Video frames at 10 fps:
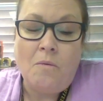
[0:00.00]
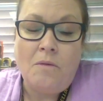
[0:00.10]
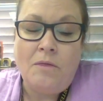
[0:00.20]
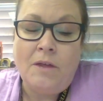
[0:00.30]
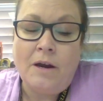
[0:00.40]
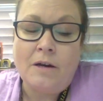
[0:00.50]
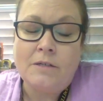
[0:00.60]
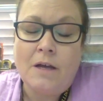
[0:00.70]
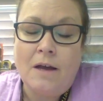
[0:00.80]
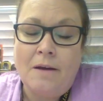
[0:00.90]

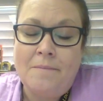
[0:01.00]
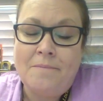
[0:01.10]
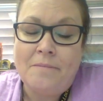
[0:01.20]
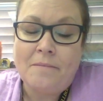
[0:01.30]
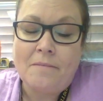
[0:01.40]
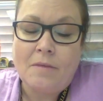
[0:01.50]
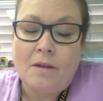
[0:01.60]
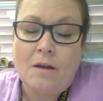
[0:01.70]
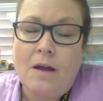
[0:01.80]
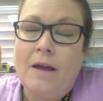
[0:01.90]
there's um,
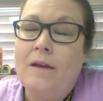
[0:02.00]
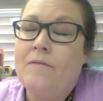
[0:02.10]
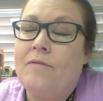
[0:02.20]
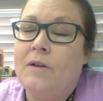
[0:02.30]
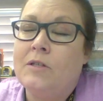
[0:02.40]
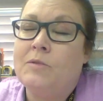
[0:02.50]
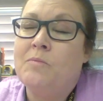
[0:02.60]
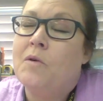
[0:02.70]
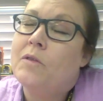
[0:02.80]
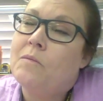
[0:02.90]
kind of, there's
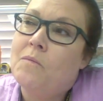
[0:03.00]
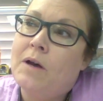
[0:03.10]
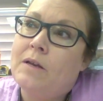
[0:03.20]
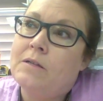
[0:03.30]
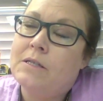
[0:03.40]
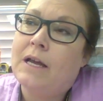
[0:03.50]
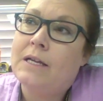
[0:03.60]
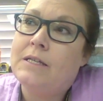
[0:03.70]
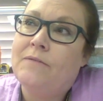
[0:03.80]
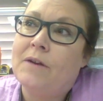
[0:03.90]
more than one
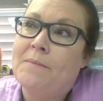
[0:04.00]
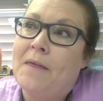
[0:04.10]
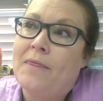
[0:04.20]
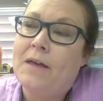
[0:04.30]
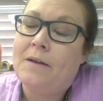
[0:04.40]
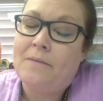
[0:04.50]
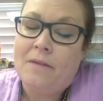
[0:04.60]
scientific method.